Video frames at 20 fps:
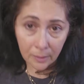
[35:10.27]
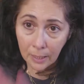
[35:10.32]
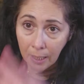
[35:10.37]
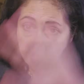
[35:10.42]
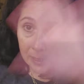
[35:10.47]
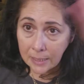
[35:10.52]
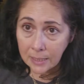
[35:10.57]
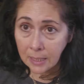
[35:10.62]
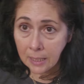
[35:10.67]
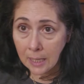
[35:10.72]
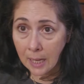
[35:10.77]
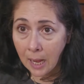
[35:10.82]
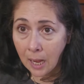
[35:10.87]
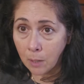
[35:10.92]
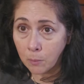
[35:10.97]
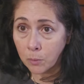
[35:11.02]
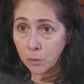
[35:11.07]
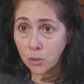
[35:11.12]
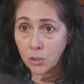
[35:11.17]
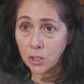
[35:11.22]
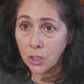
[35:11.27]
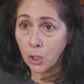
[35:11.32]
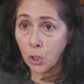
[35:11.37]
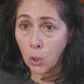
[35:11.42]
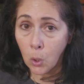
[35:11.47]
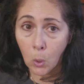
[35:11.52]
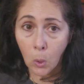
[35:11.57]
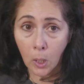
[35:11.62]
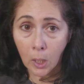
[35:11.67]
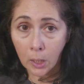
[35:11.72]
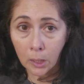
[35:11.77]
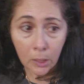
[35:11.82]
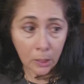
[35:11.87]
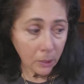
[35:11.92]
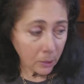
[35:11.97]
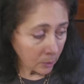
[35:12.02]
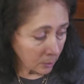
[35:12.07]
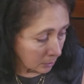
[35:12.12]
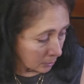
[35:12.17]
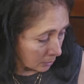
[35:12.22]
18 hours in a car
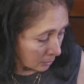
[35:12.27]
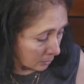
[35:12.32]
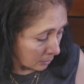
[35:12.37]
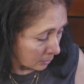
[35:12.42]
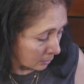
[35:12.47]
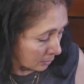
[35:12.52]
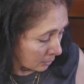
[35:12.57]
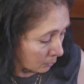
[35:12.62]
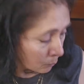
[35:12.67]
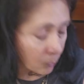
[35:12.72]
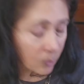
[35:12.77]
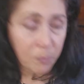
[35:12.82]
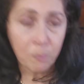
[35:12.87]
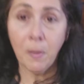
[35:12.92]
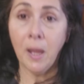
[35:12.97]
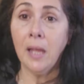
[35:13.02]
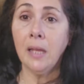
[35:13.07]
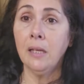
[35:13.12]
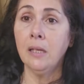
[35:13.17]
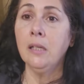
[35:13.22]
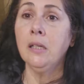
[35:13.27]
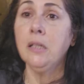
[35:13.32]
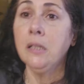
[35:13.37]
with my